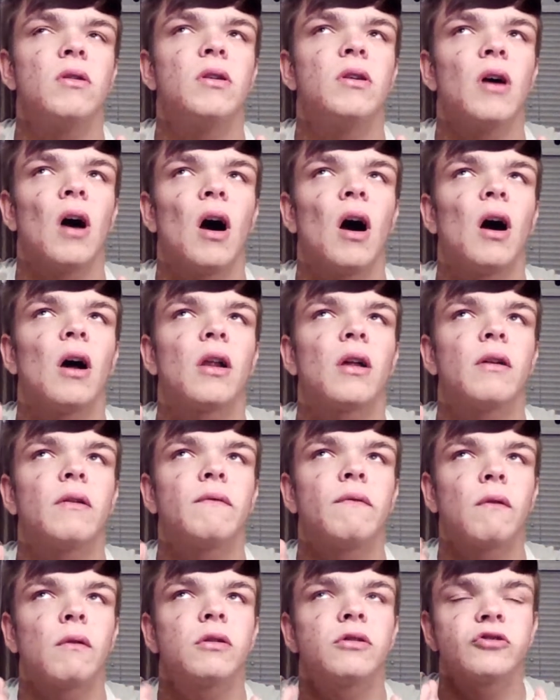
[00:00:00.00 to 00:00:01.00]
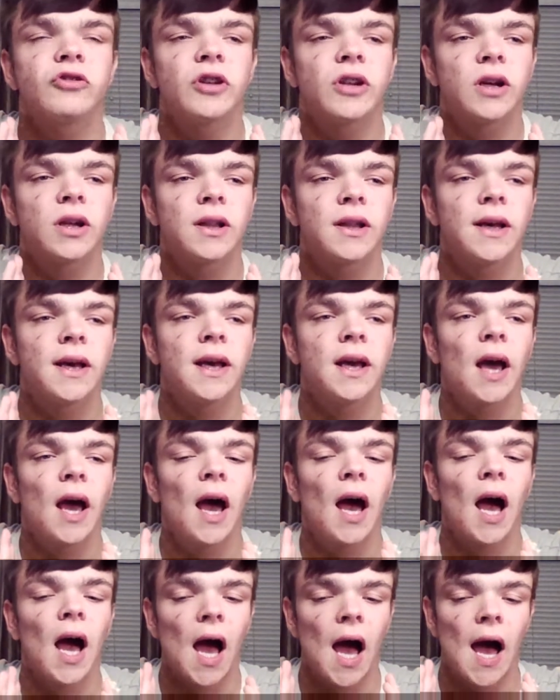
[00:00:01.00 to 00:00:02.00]
God, unfortunately,
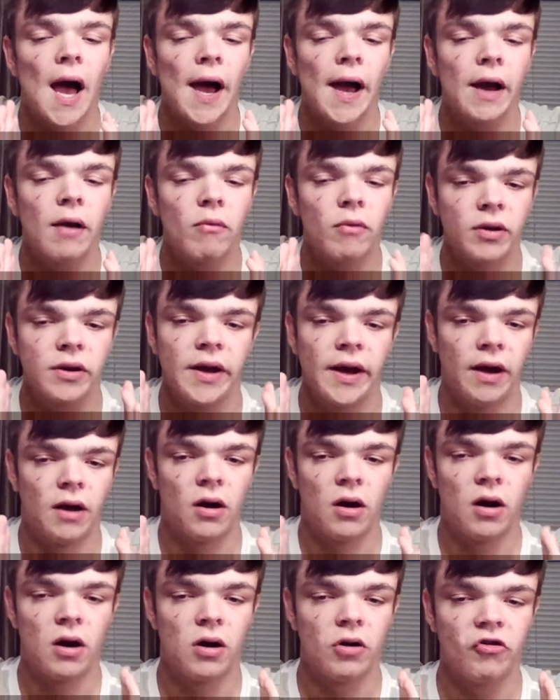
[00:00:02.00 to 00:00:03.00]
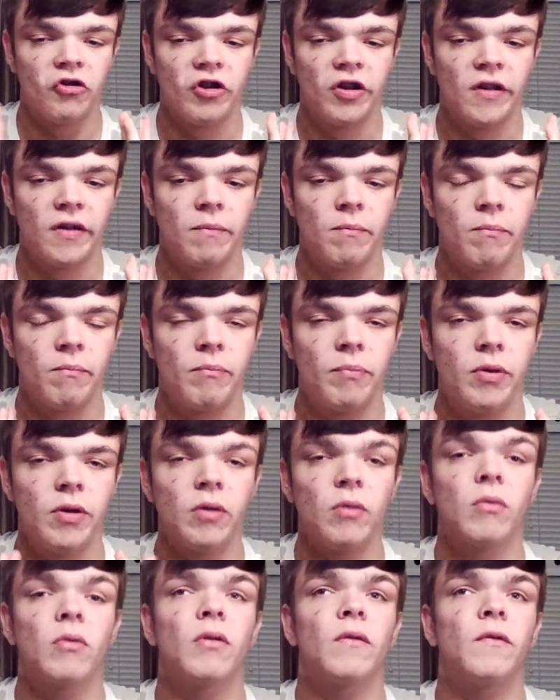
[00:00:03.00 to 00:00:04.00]
I would date her. She's
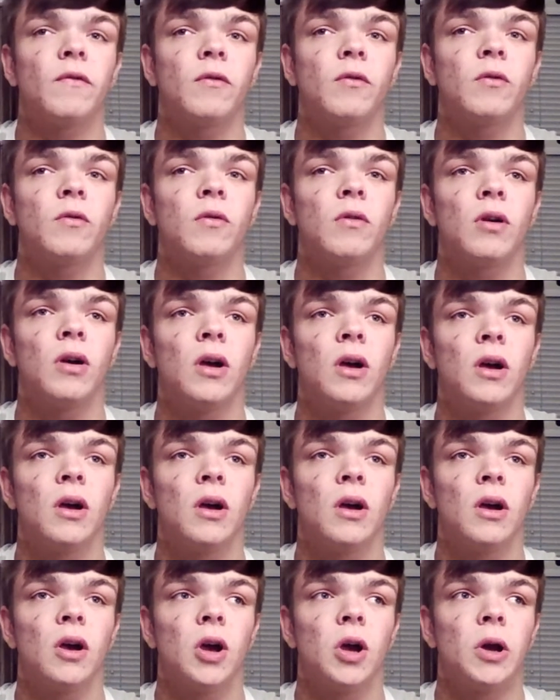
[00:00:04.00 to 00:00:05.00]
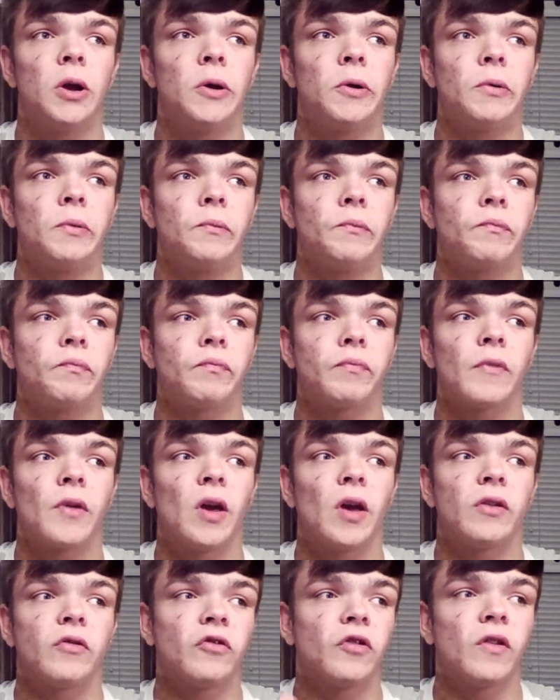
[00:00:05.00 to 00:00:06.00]
beautiful.
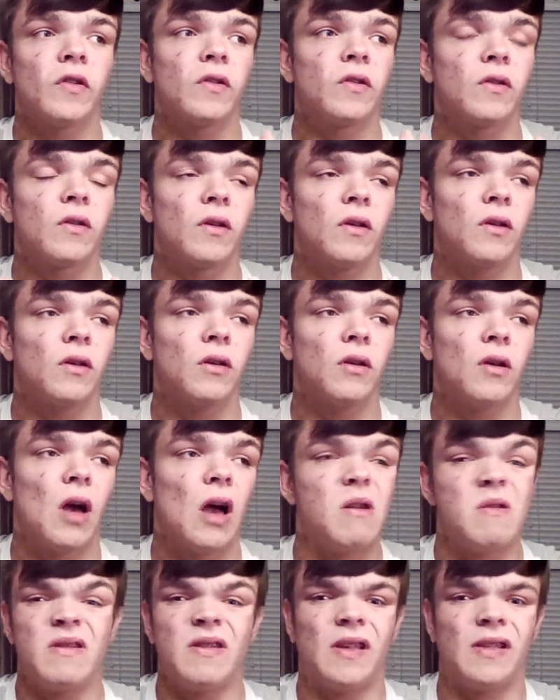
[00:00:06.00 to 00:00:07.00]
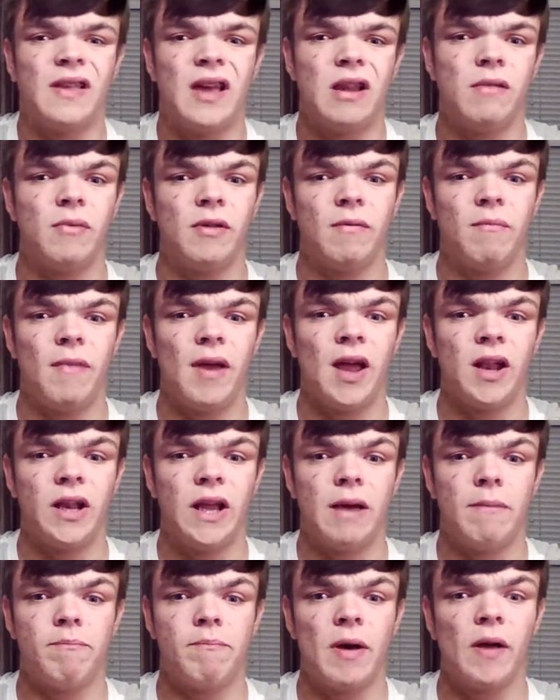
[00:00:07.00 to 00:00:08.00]
It's just, I would still date him as a man. You
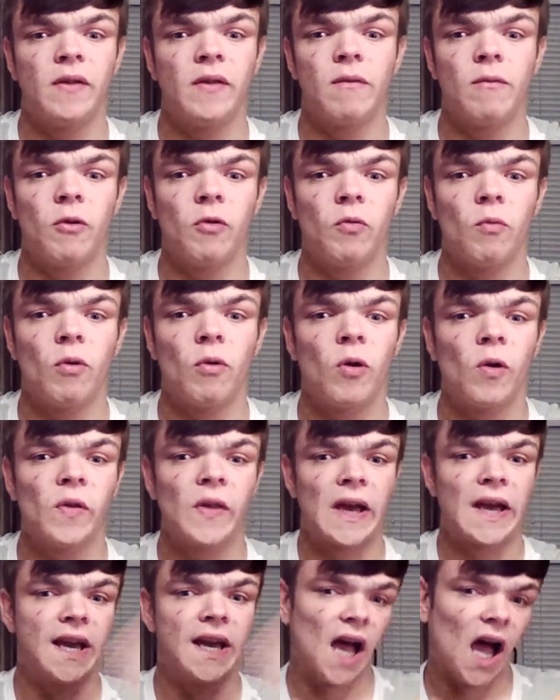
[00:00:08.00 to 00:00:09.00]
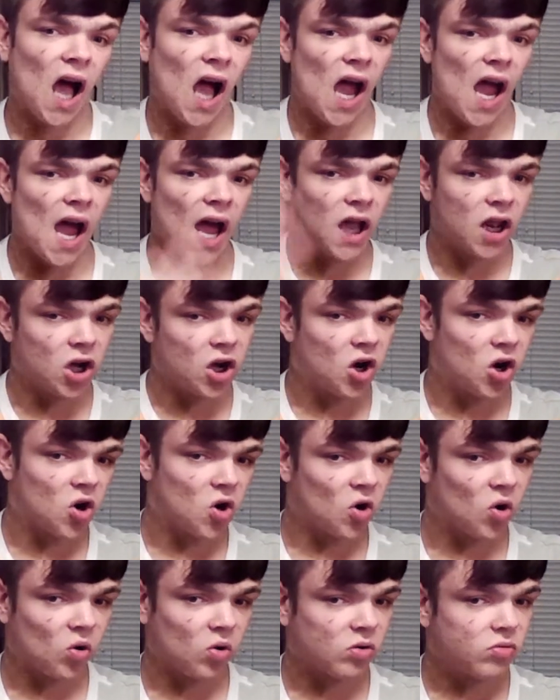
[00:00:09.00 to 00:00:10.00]
get best of both worlds, a guy and a
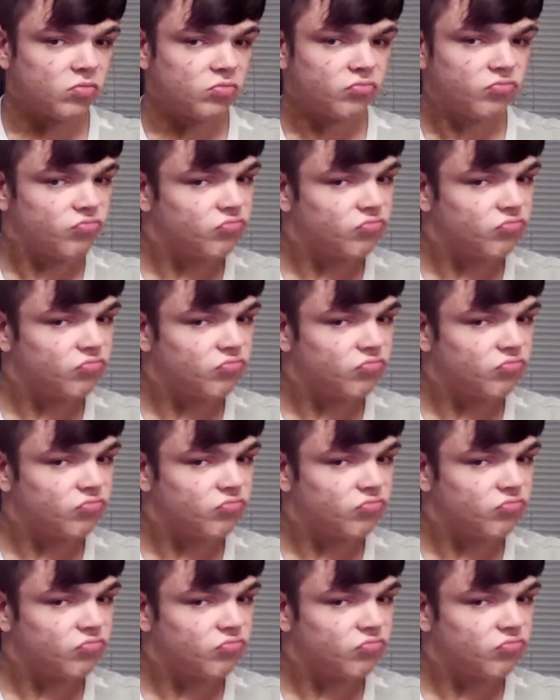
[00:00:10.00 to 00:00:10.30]
girl.